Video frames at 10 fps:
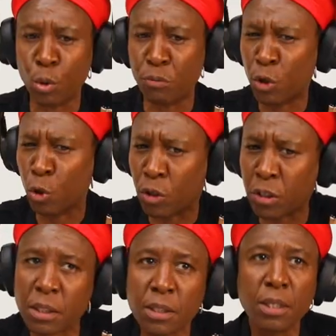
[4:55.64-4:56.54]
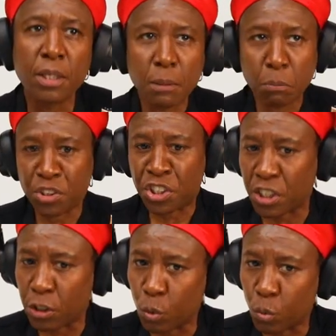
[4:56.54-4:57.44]
loaded with hooks, but
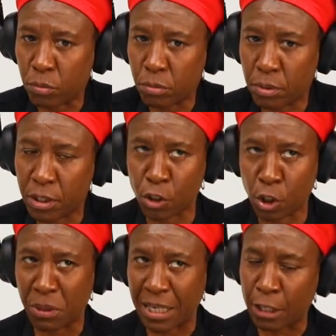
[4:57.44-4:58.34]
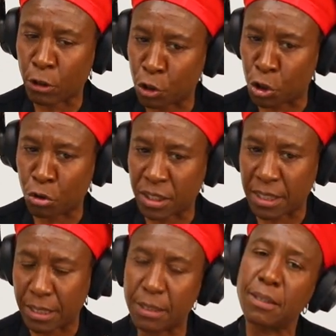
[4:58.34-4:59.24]
still, it's going to be like
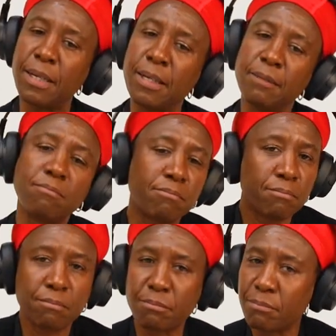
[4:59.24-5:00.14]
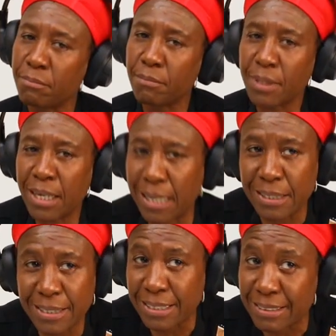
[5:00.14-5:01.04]
constructed. And like I
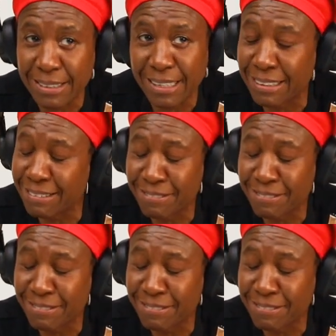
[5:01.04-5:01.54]
said,